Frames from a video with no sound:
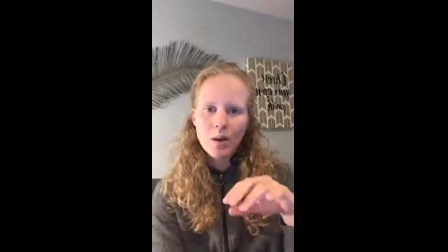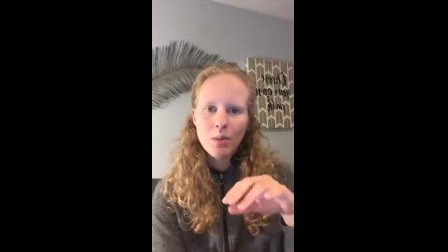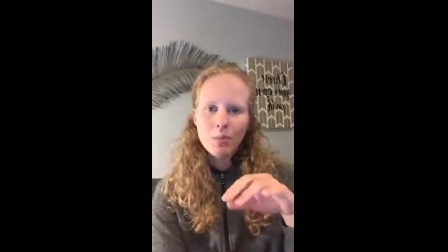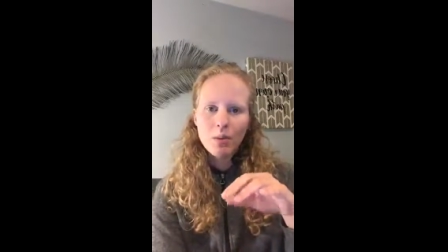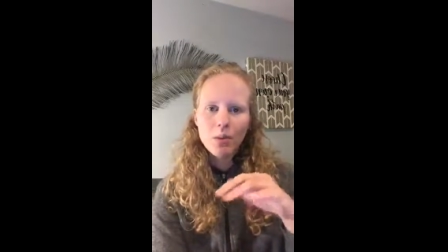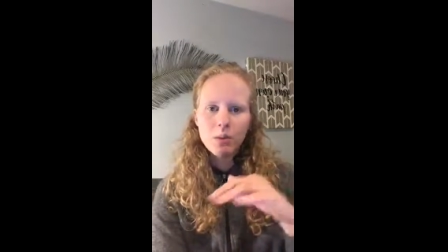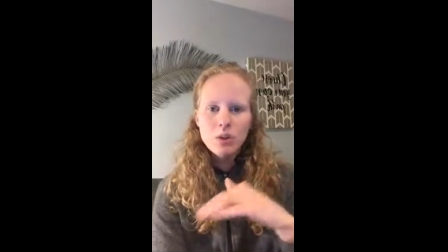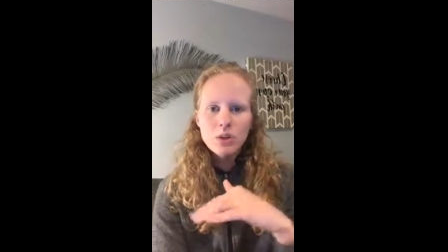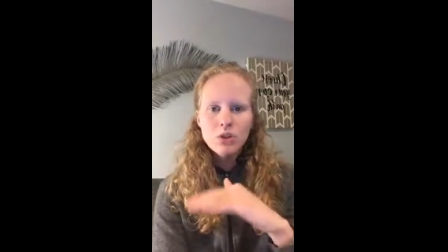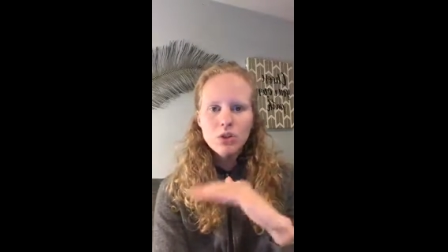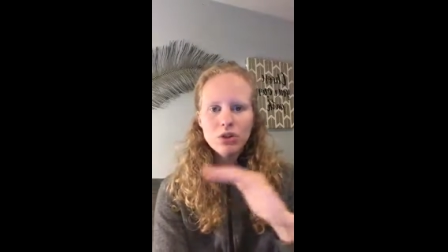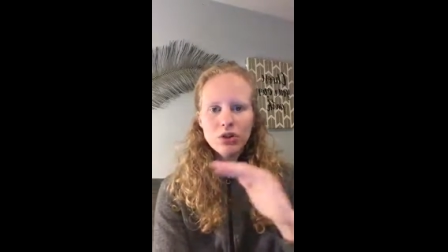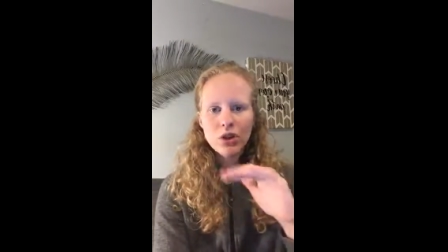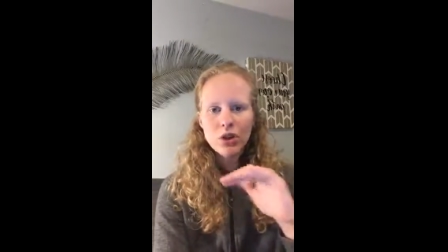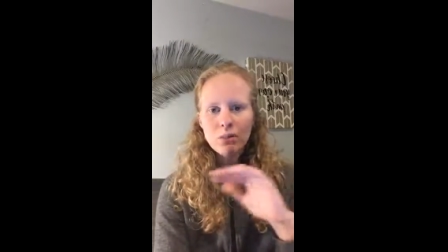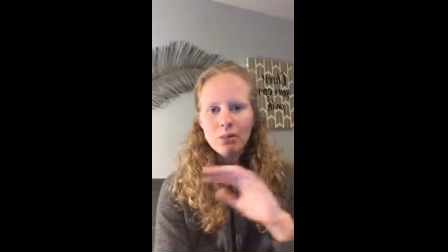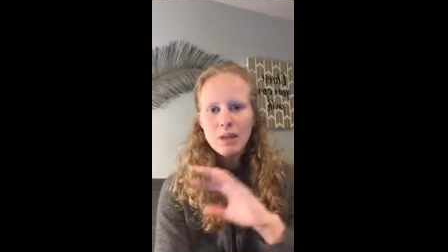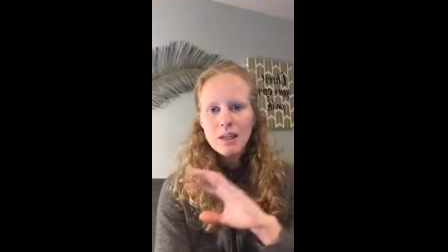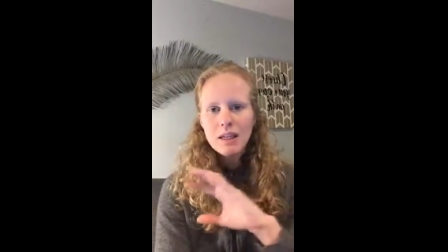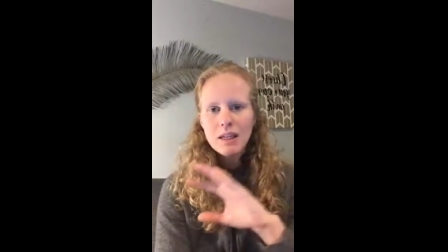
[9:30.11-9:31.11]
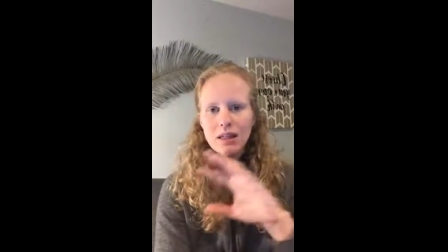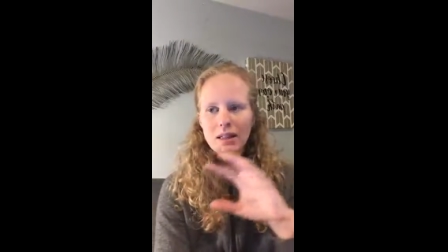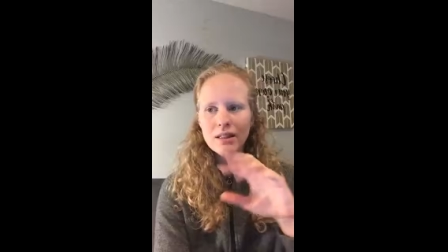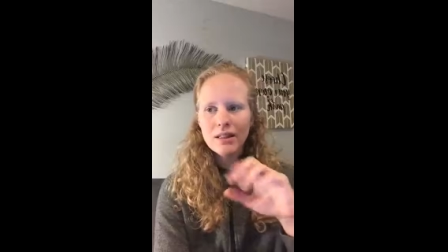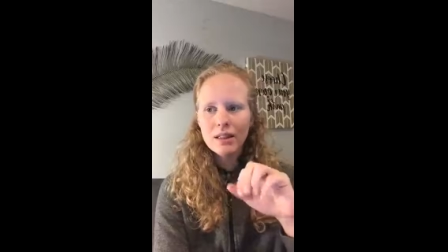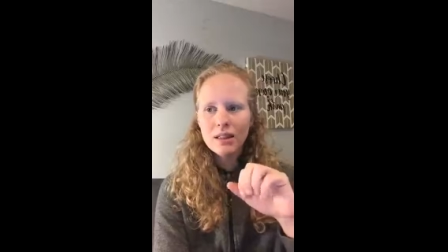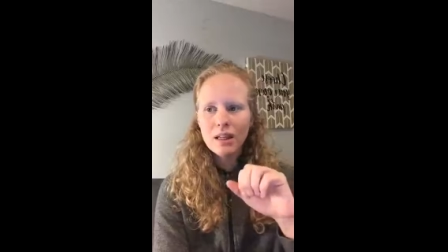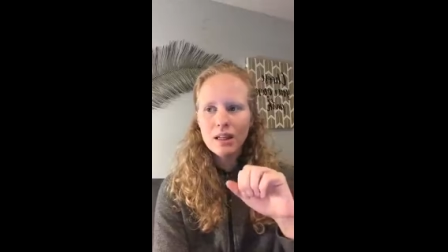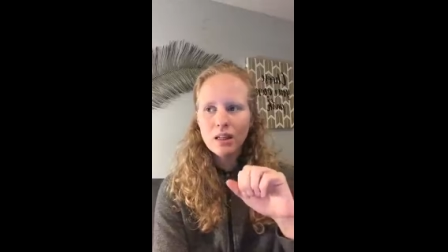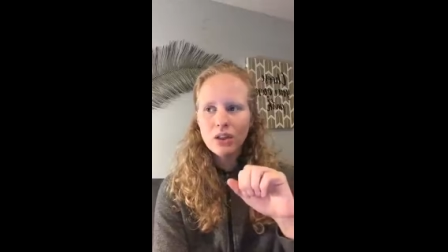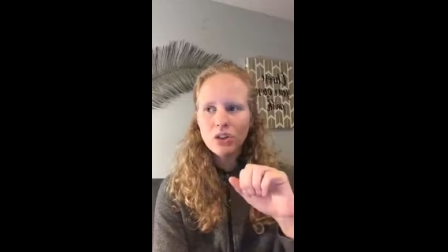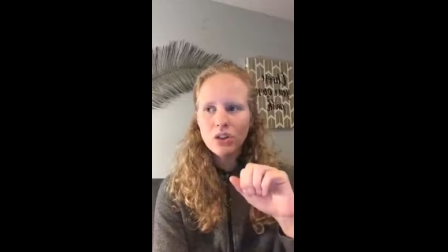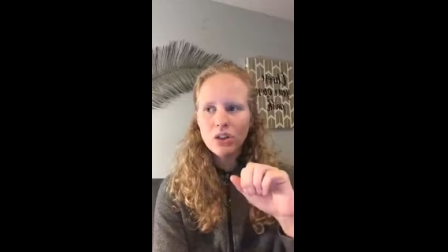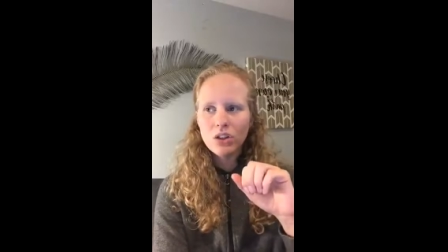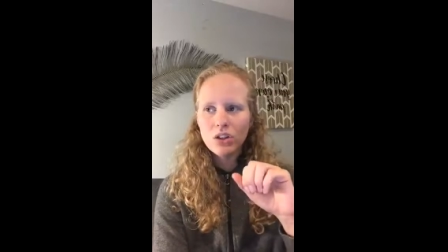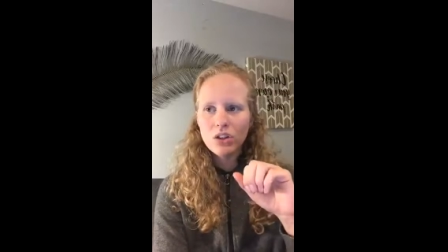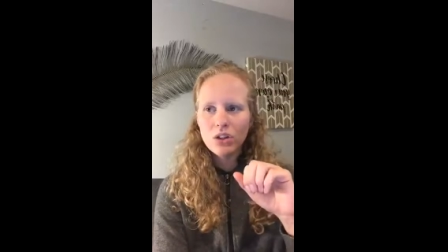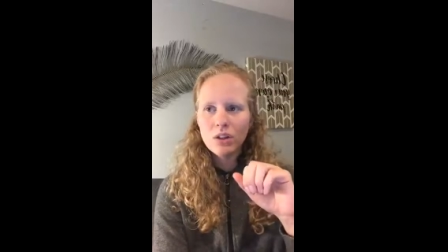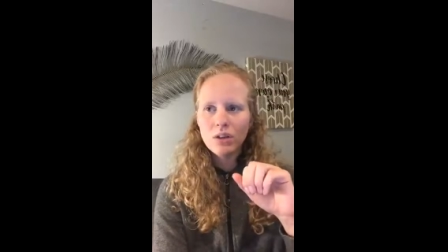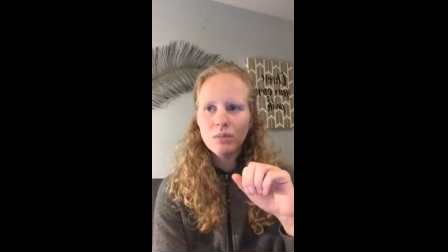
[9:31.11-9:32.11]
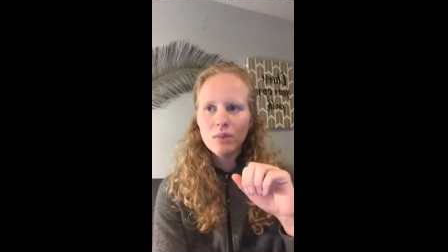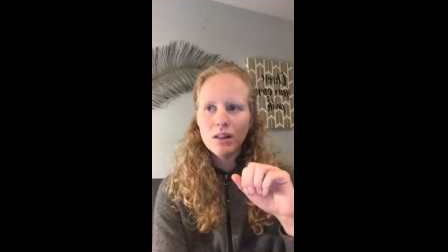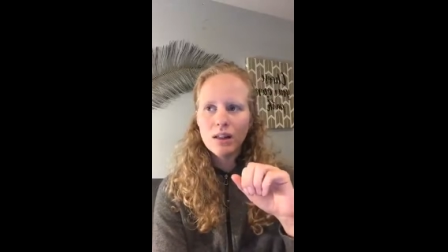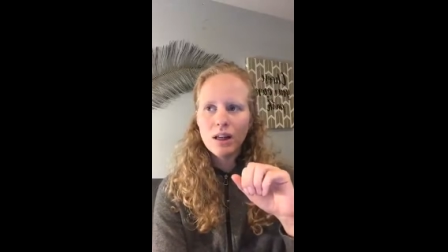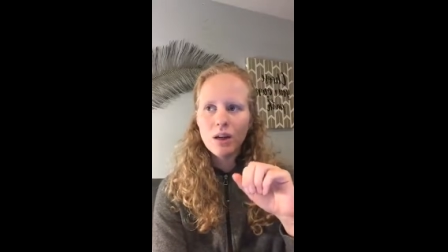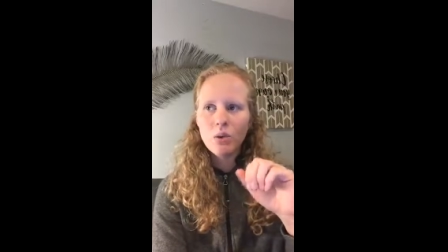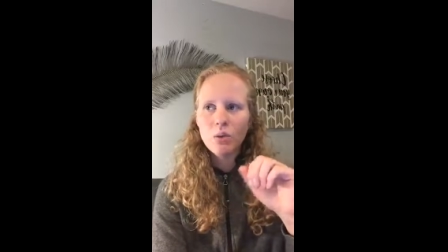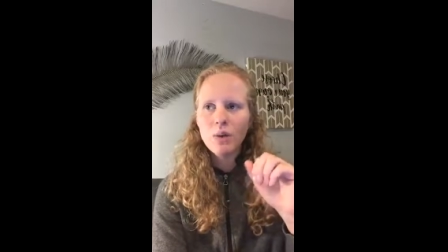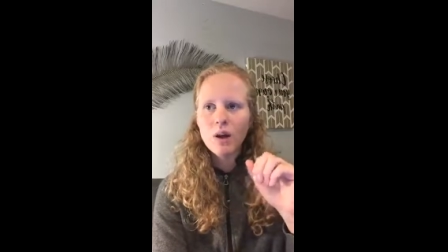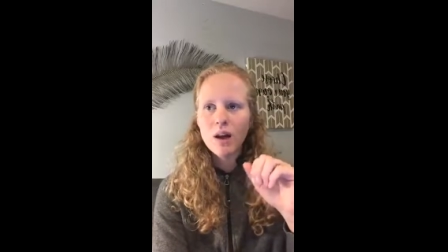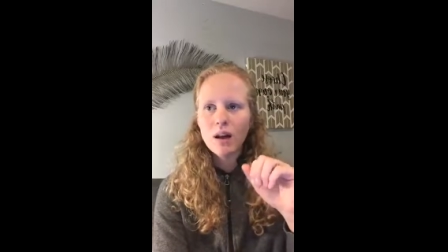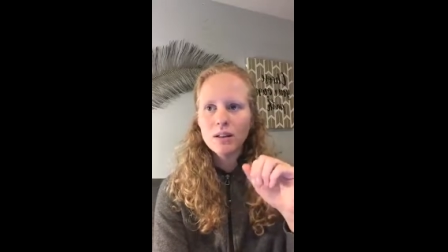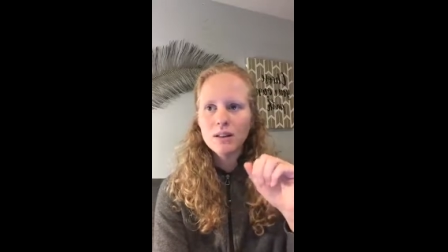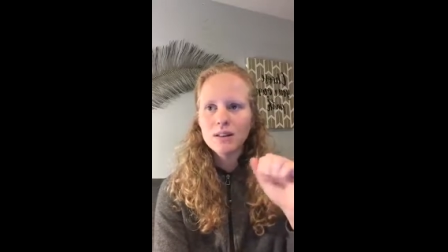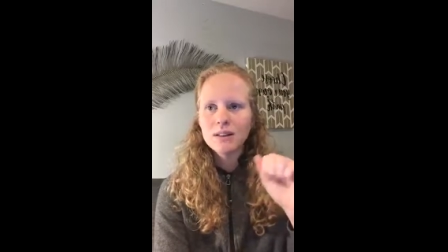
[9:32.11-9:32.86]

but once you start making these connections, you can be like, well,